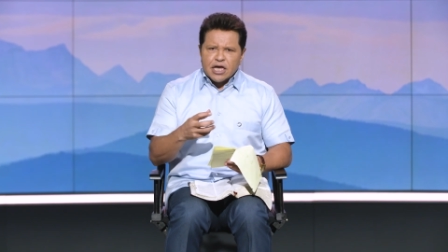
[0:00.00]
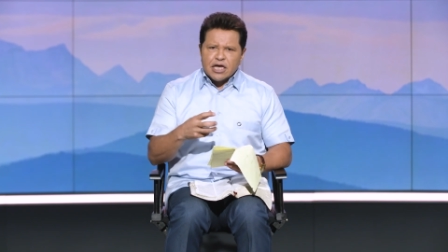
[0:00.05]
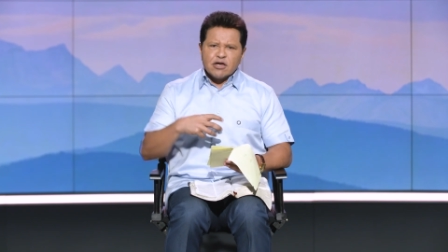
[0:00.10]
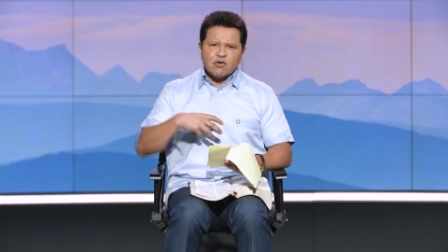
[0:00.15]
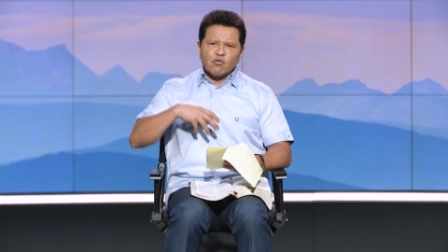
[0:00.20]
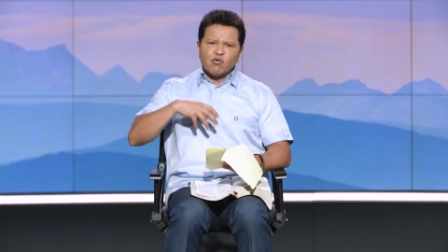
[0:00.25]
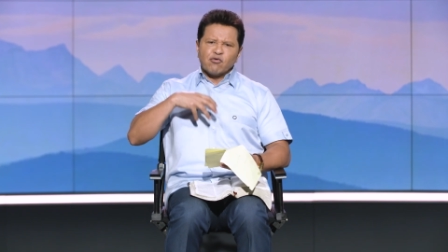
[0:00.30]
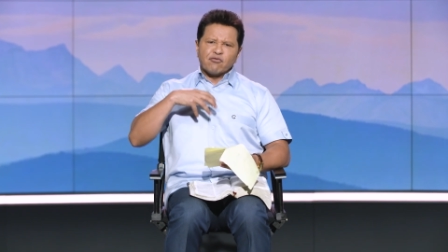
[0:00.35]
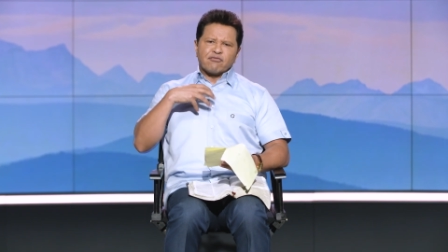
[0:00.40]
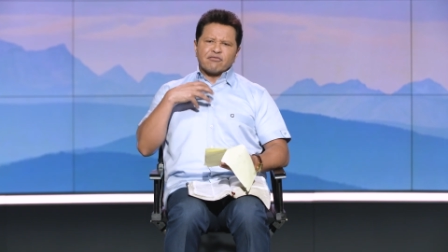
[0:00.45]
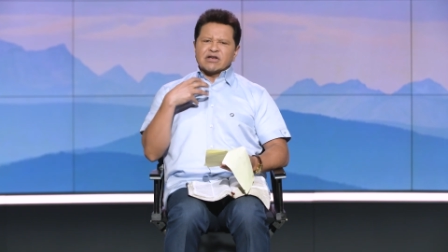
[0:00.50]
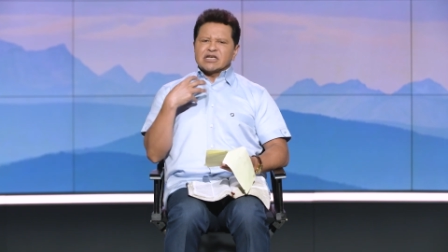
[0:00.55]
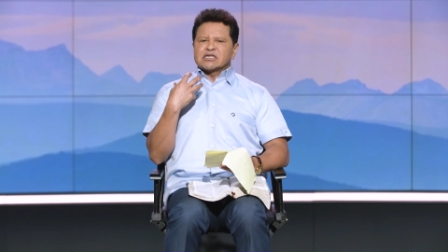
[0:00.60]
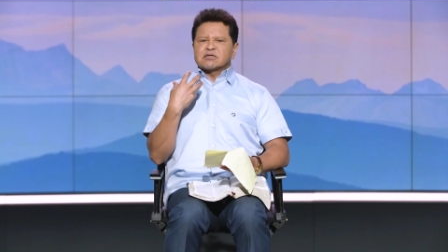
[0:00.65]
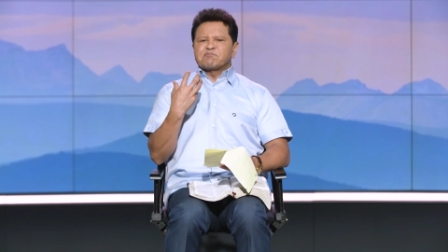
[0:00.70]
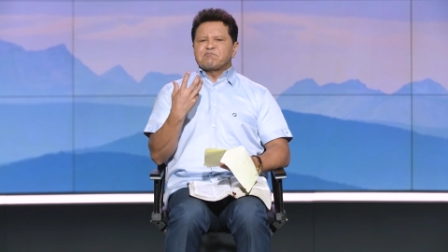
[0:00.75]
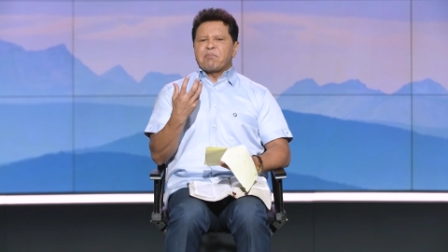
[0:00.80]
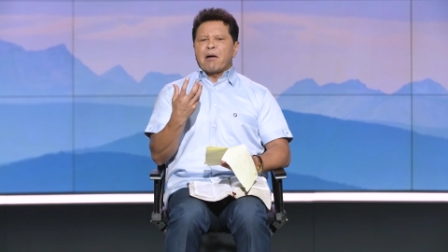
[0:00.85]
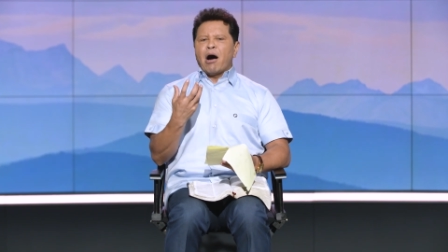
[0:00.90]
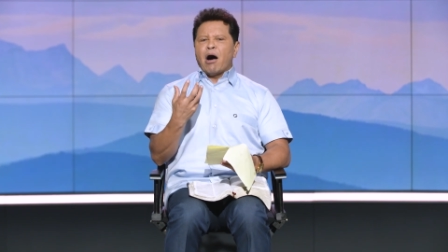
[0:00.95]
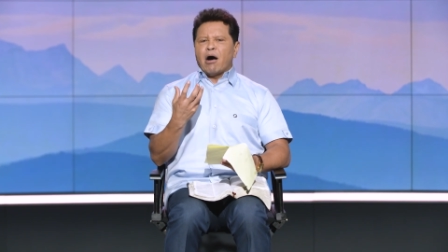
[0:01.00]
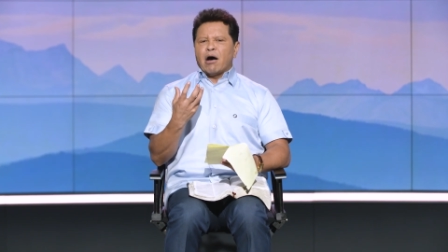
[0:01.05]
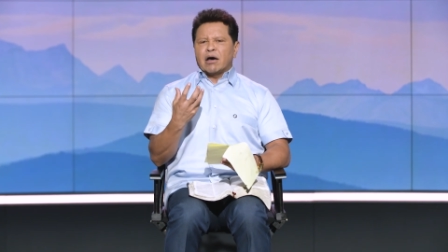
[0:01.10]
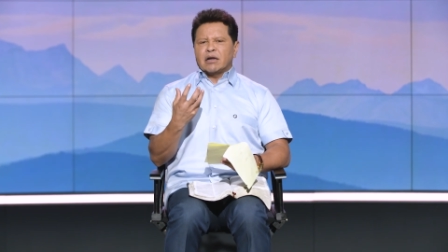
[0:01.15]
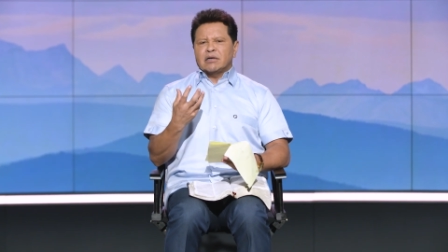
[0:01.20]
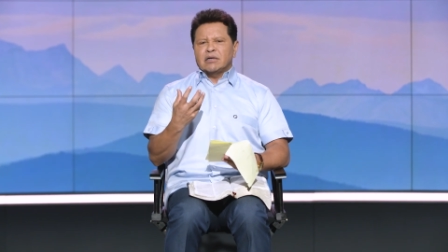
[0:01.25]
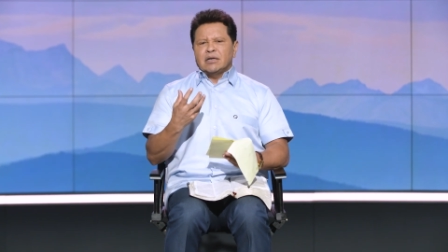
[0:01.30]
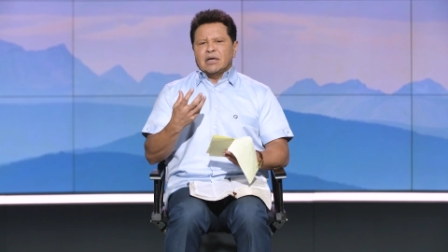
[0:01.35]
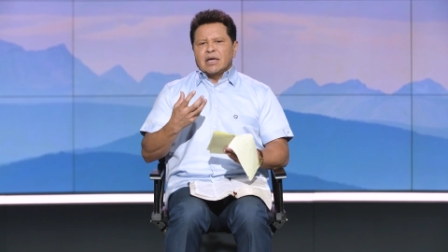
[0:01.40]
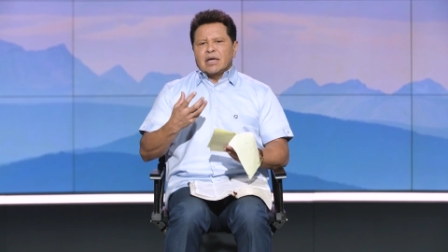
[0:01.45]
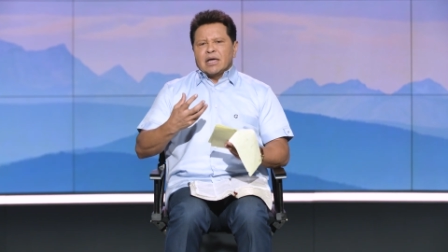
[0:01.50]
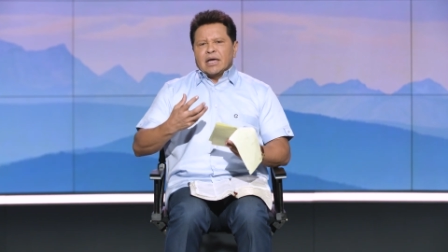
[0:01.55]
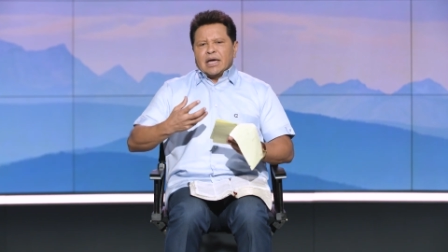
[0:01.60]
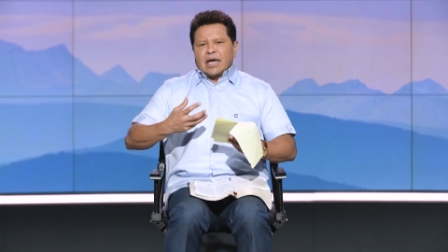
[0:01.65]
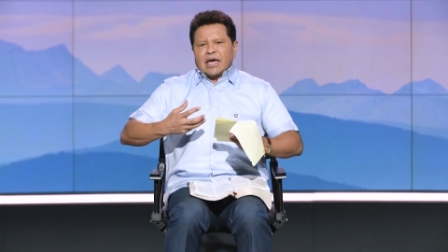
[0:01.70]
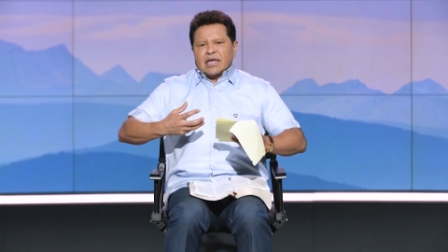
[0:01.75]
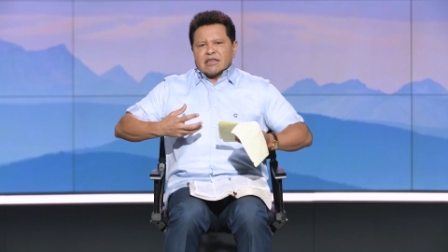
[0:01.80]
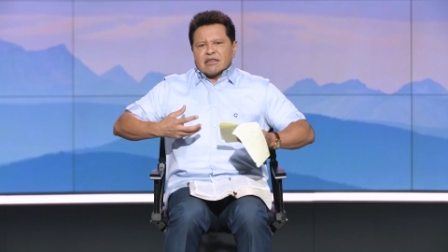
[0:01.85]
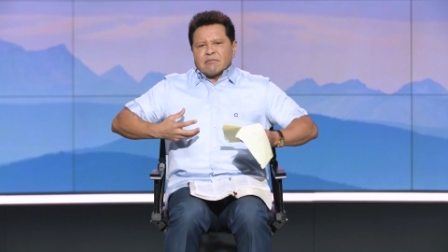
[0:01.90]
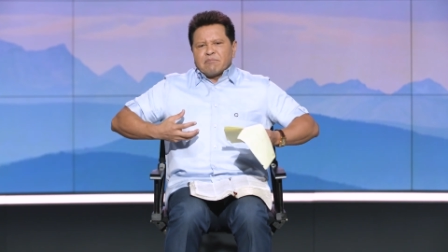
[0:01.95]
it will respond
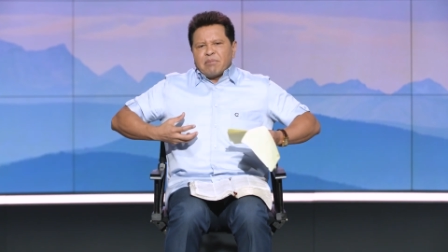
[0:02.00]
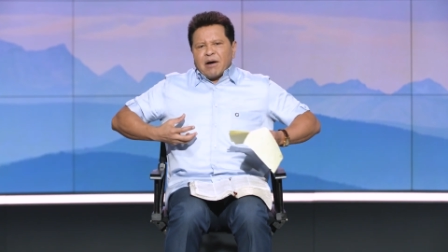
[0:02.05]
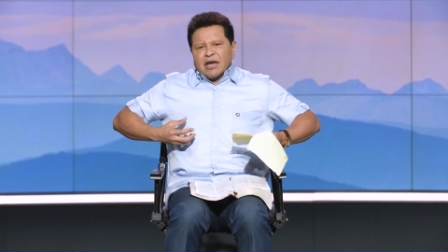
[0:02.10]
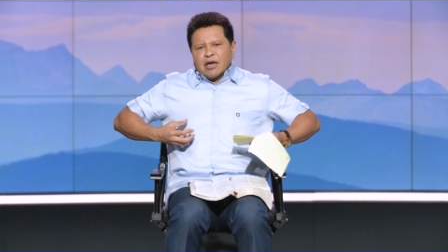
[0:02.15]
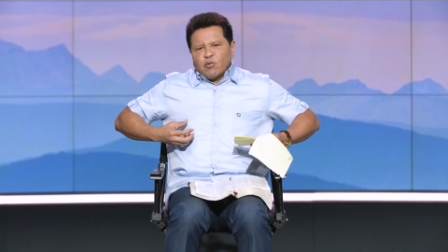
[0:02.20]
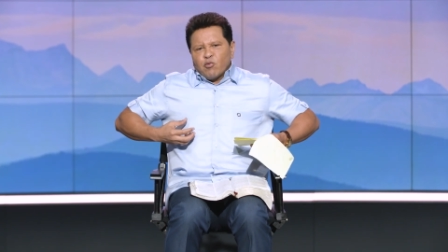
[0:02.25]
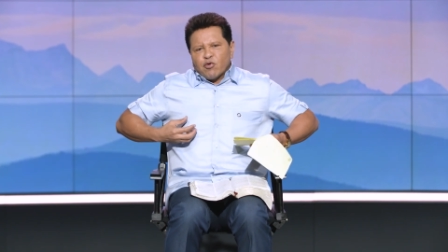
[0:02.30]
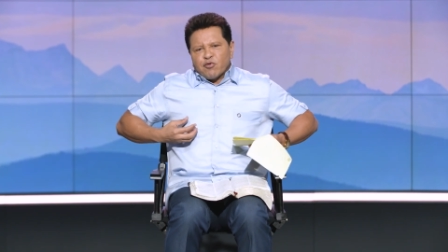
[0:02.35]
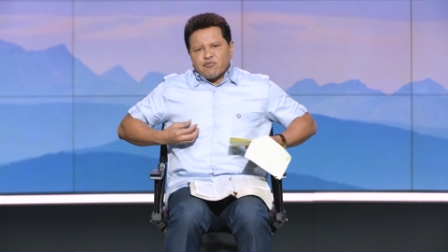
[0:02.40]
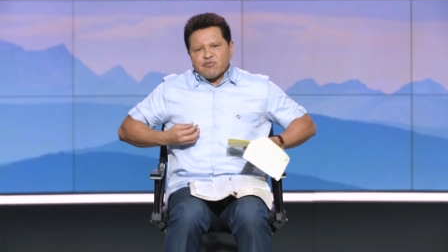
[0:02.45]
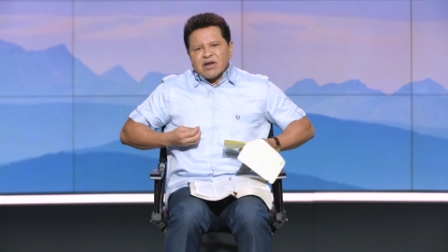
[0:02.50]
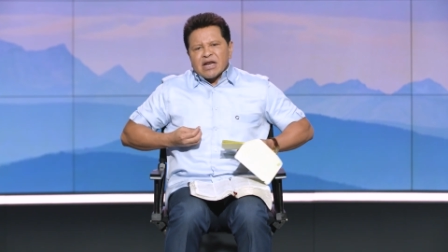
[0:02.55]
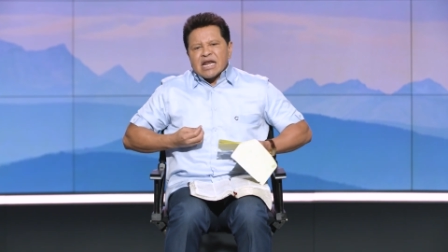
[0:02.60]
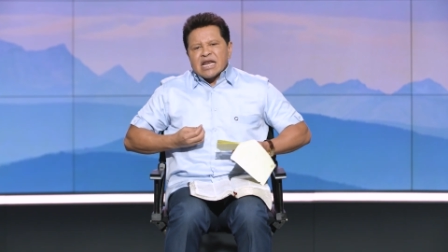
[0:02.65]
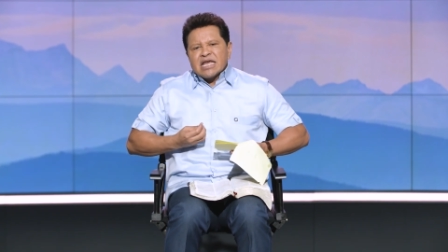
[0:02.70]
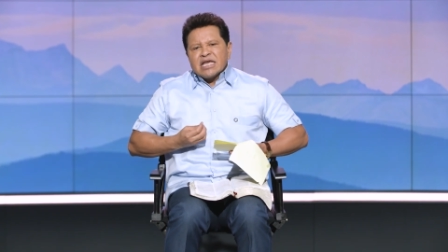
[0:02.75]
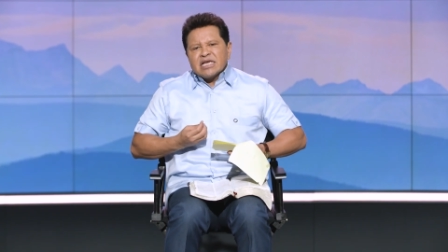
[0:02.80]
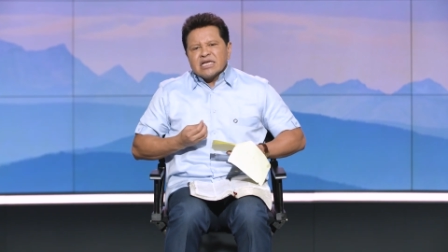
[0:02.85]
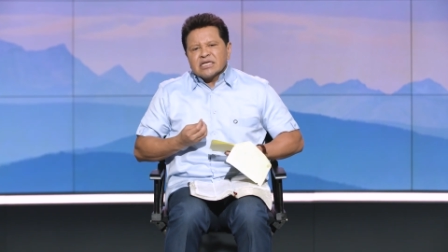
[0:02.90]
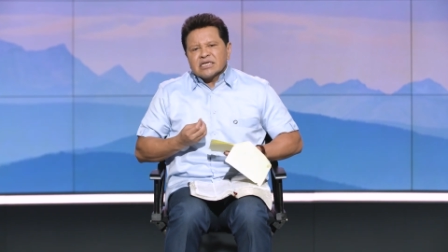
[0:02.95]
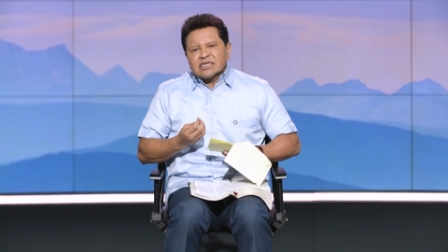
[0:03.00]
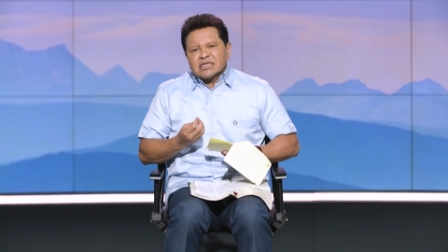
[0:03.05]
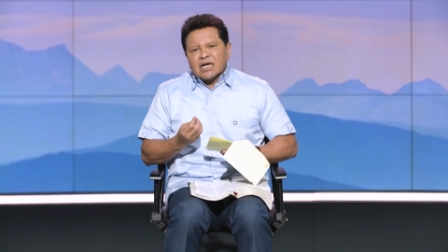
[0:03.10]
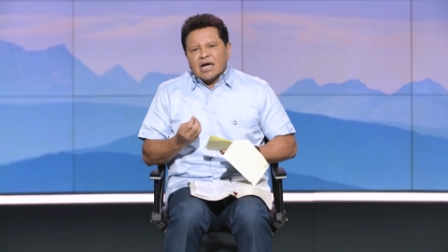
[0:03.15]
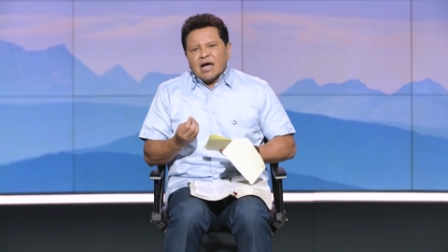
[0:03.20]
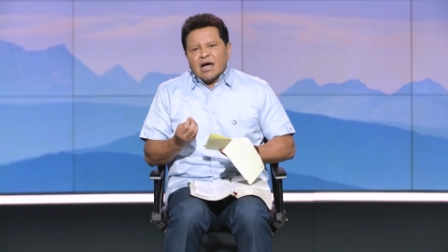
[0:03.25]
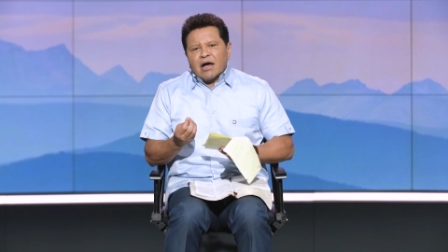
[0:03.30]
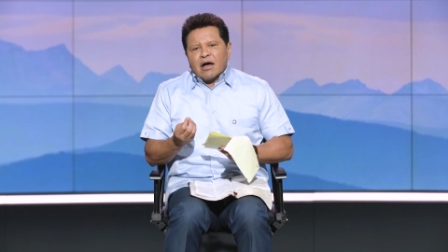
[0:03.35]
and the body will release uh,